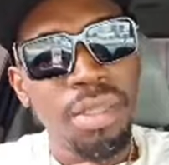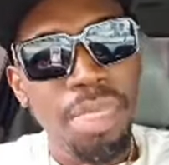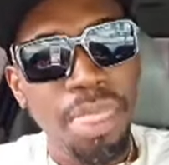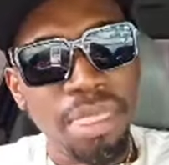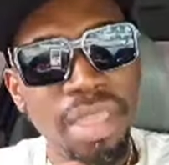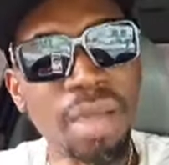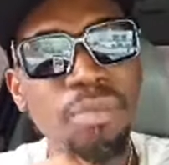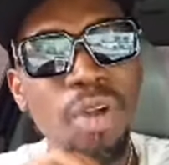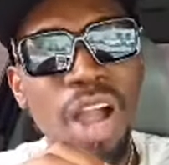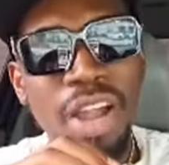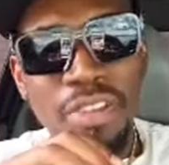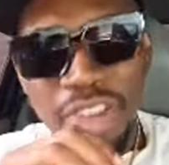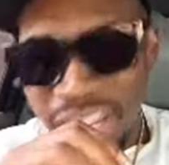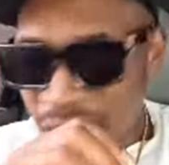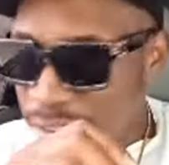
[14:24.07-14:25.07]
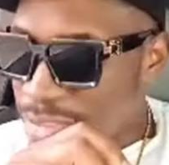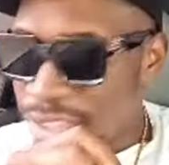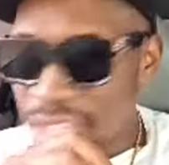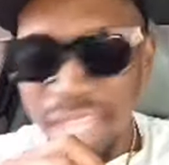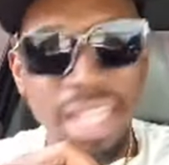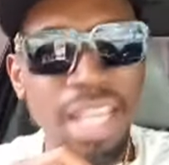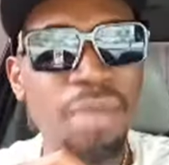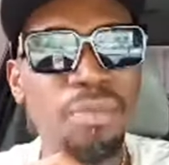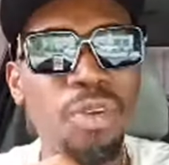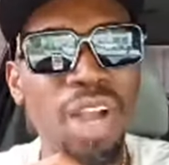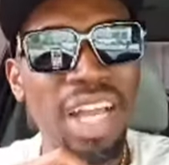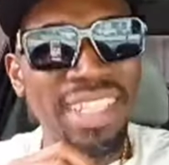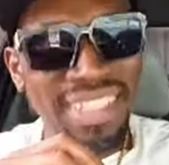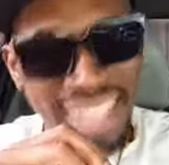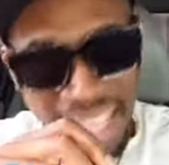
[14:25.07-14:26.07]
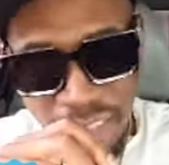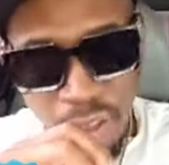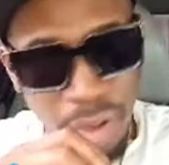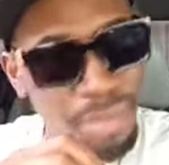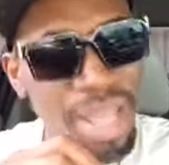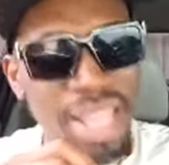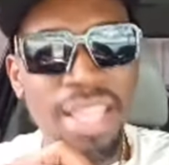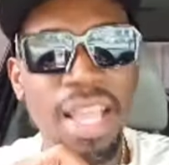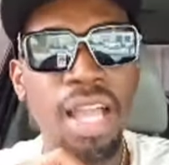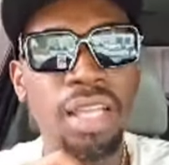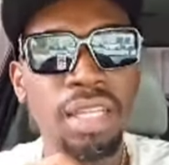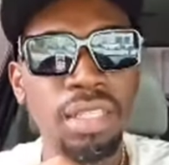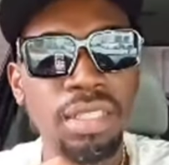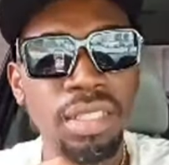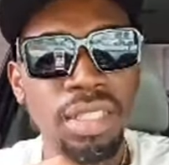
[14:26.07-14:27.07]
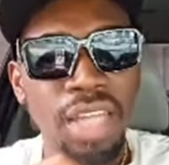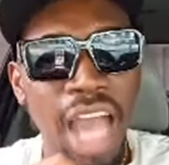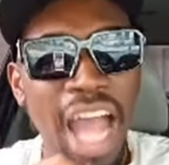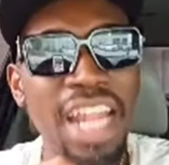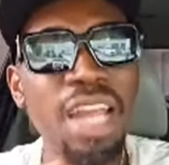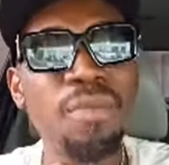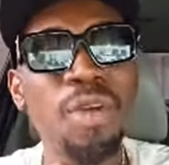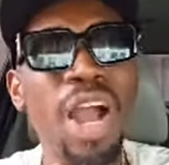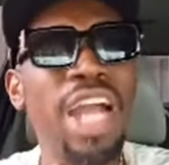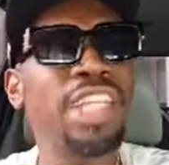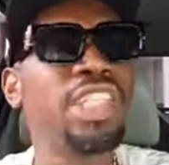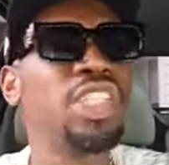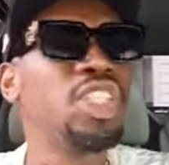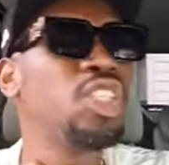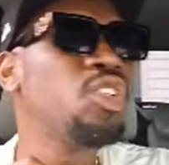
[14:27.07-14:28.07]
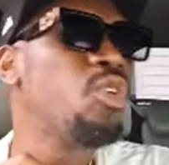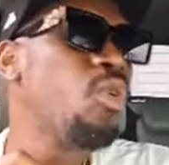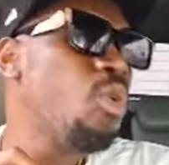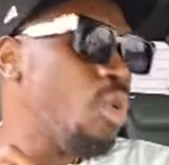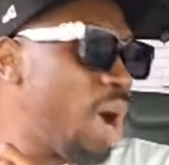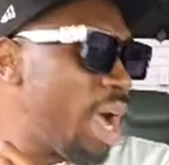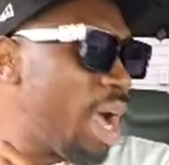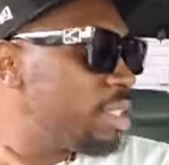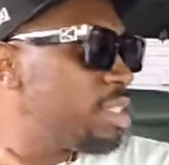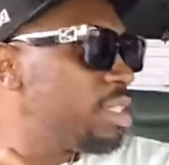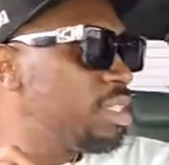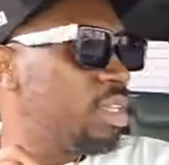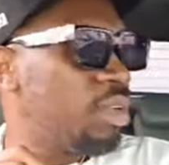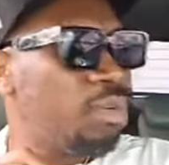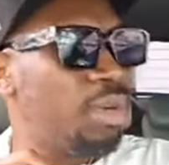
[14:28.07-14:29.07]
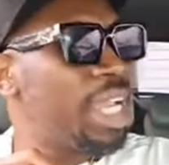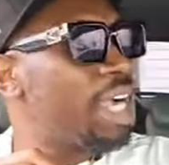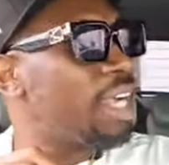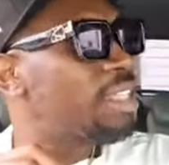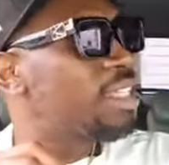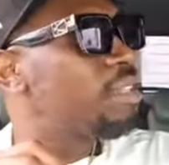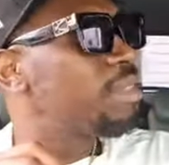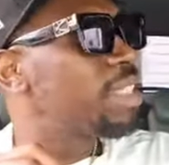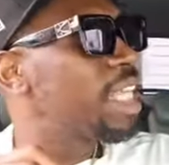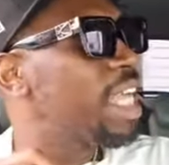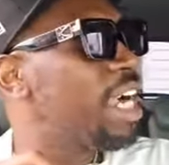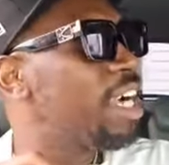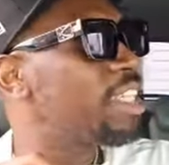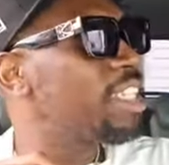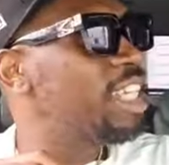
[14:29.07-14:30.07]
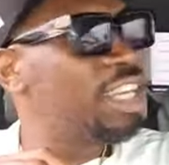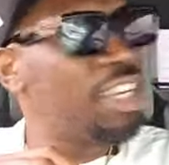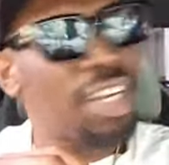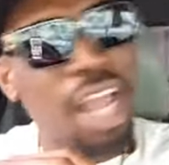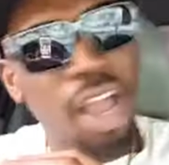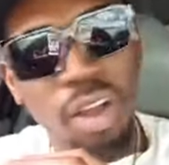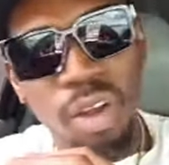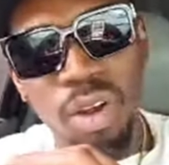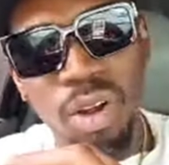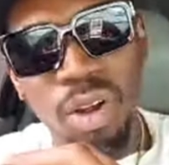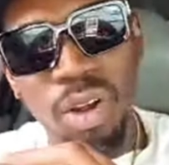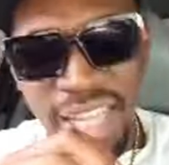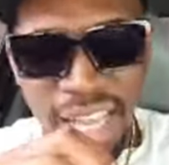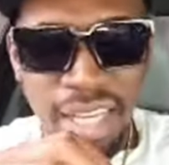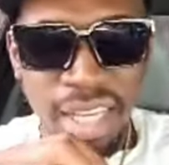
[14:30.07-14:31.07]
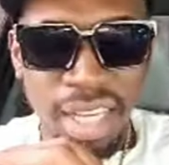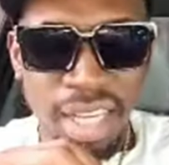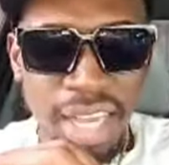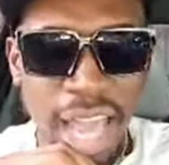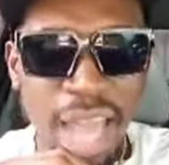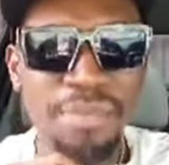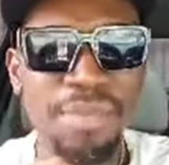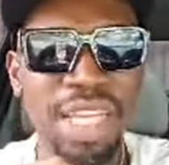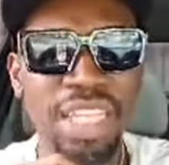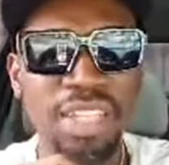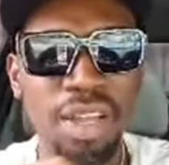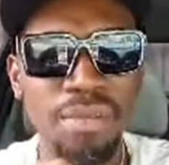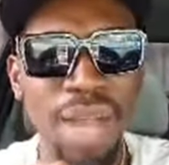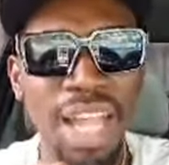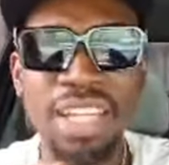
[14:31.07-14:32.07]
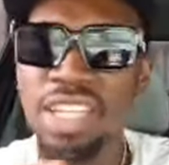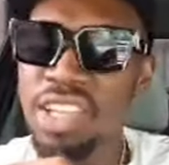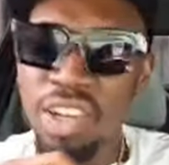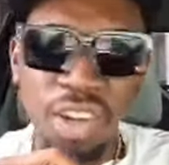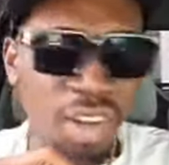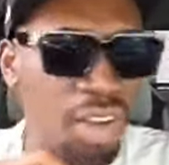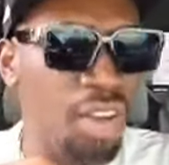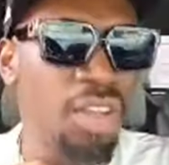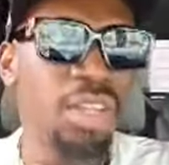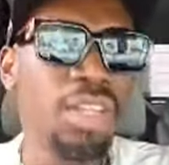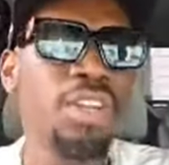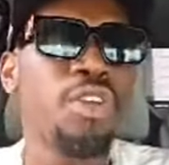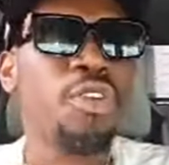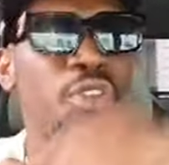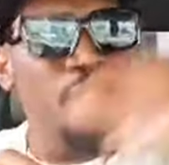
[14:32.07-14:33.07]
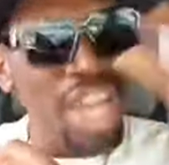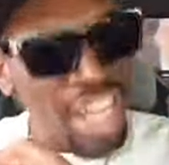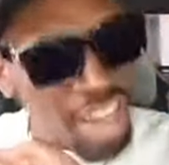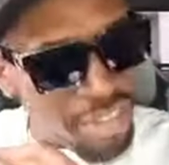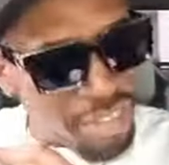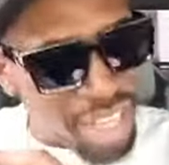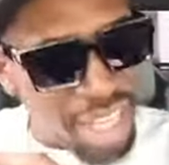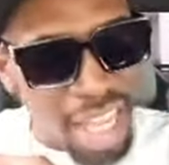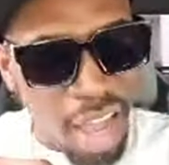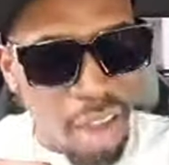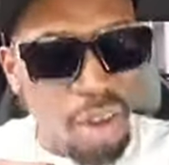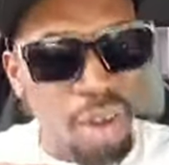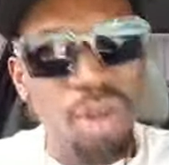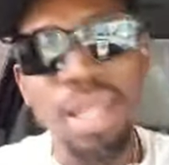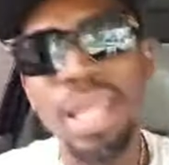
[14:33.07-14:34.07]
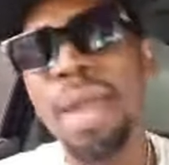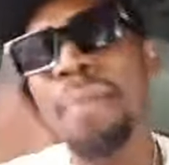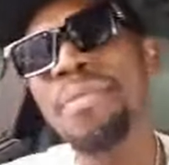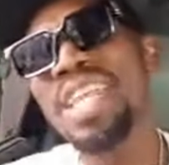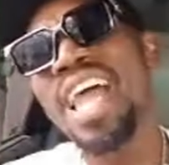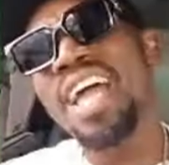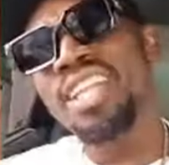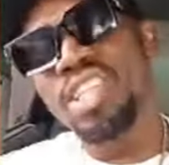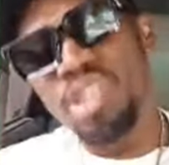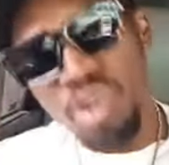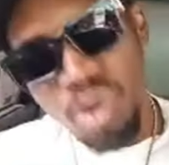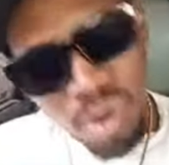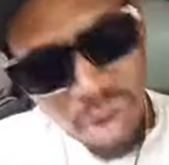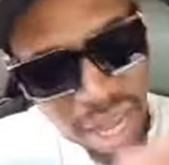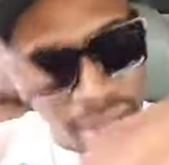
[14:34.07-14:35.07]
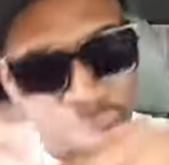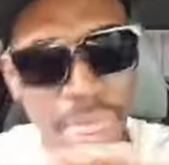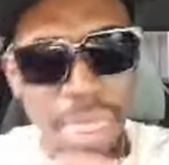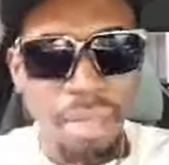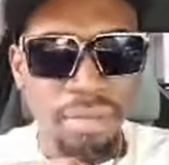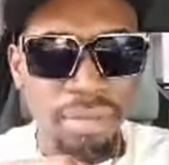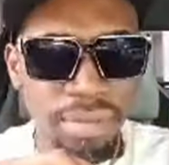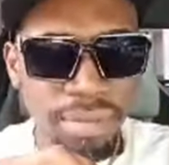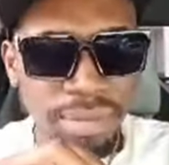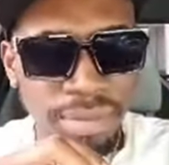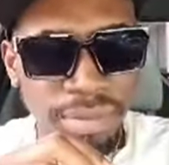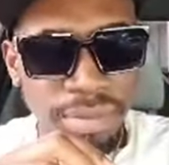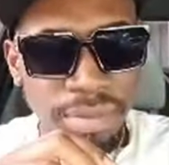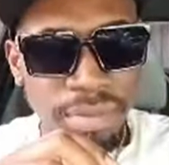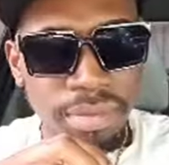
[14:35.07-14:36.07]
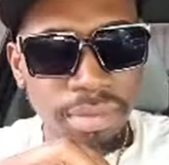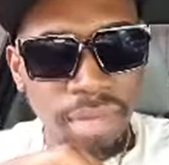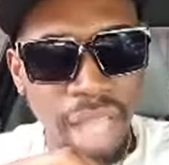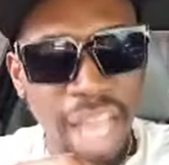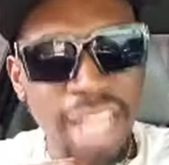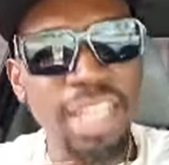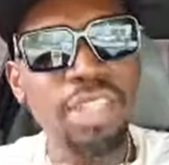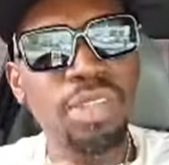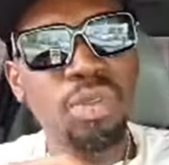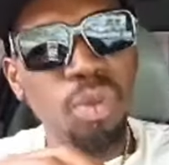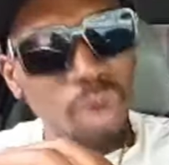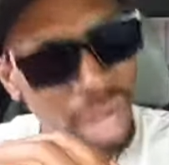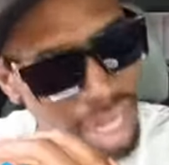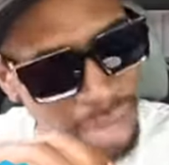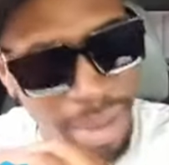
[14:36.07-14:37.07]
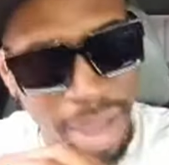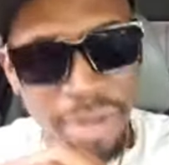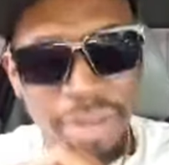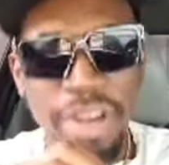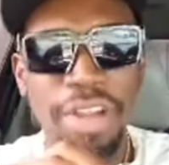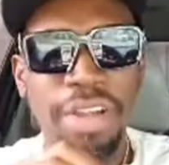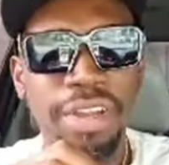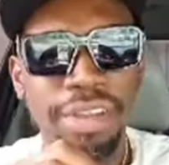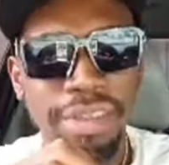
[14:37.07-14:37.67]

Them want to renovate, them want to set up better, and them want a new one. What you got to tell me, say you got to tear down that old one yeah, and build it up, but no, renovate that old one and build a new one. And the two of them are work.